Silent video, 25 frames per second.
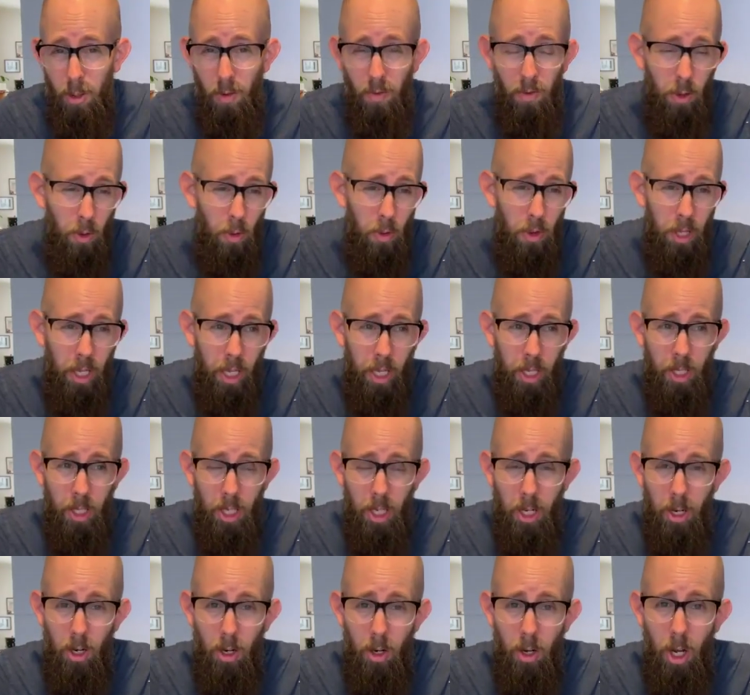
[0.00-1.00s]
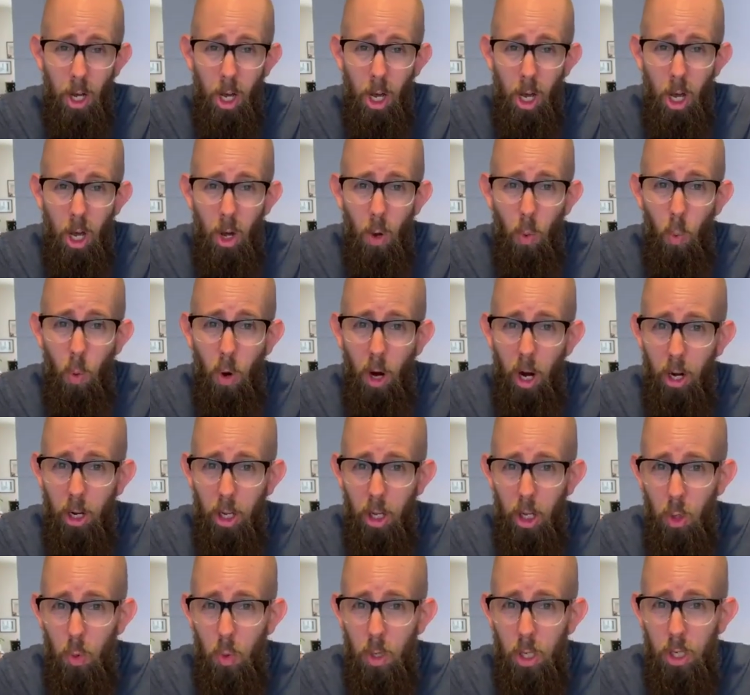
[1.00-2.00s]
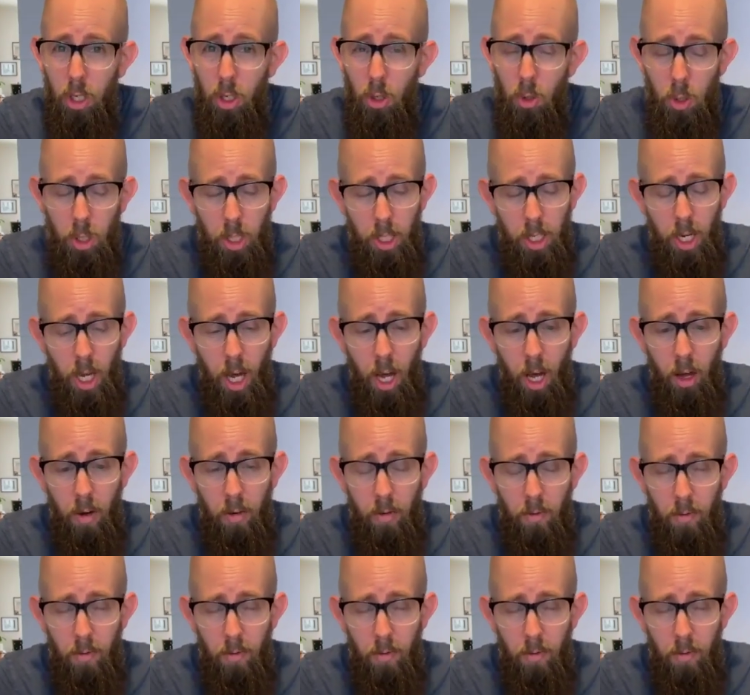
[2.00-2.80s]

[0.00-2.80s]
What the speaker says: There's a few things here where you could use it